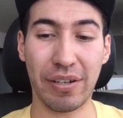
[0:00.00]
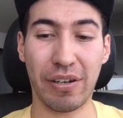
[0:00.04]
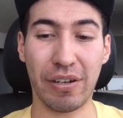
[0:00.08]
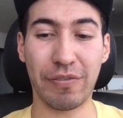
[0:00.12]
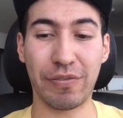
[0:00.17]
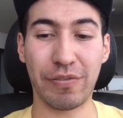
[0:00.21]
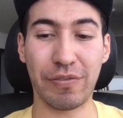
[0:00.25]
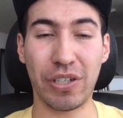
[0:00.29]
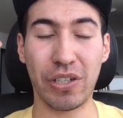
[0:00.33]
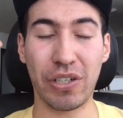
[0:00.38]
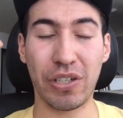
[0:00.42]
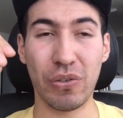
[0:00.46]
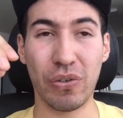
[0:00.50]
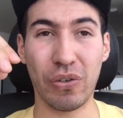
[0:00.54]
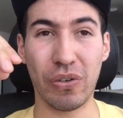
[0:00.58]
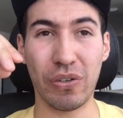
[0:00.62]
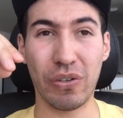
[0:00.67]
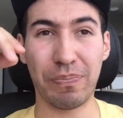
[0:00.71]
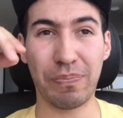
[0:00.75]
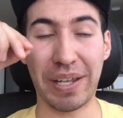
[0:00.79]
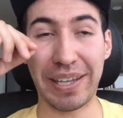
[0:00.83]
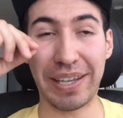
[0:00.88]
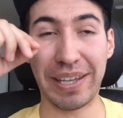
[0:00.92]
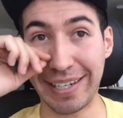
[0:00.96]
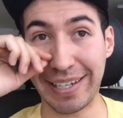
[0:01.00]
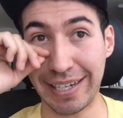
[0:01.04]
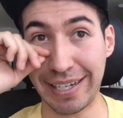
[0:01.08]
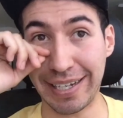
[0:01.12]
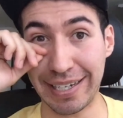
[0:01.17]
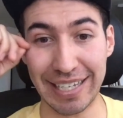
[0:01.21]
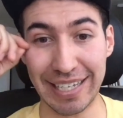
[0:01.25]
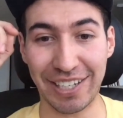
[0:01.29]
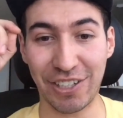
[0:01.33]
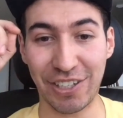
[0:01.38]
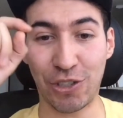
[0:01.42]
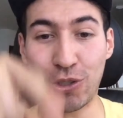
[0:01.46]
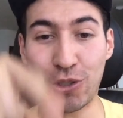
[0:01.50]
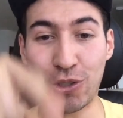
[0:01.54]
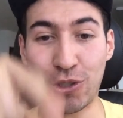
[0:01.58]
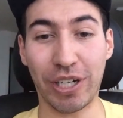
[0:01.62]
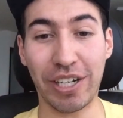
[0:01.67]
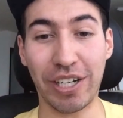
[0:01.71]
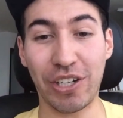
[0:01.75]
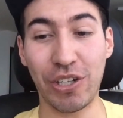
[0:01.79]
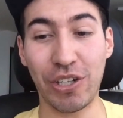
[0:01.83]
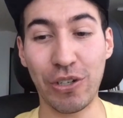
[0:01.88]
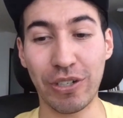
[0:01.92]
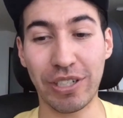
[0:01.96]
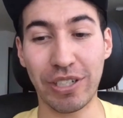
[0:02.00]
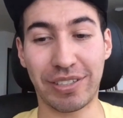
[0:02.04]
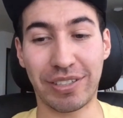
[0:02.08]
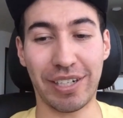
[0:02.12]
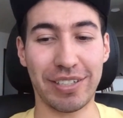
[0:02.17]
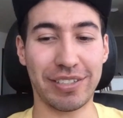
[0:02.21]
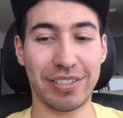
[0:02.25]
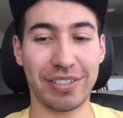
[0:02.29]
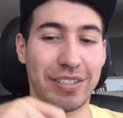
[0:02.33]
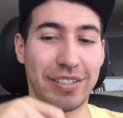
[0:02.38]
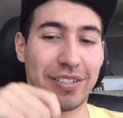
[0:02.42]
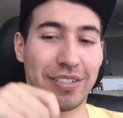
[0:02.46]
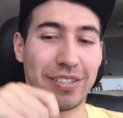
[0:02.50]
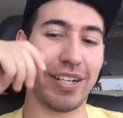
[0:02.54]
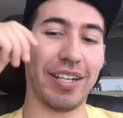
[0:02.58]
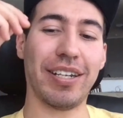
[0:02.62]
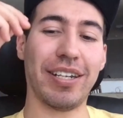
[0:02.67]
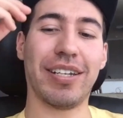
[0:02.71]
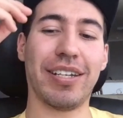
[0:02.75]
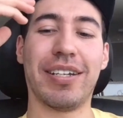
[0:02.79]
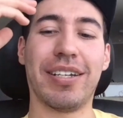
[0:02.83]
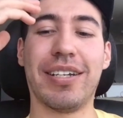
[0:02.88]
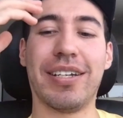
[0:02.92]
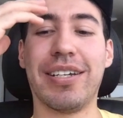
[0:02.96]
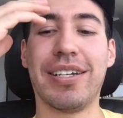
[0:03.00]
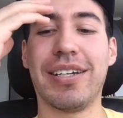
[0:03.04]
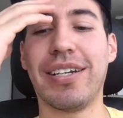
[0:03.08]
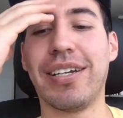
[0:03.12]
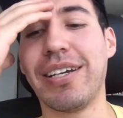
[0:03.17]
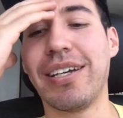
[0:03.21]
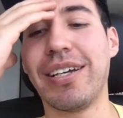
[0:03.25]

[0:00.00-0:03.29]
Resident of you. But the thing is, like, you're a U.S. citizen, right?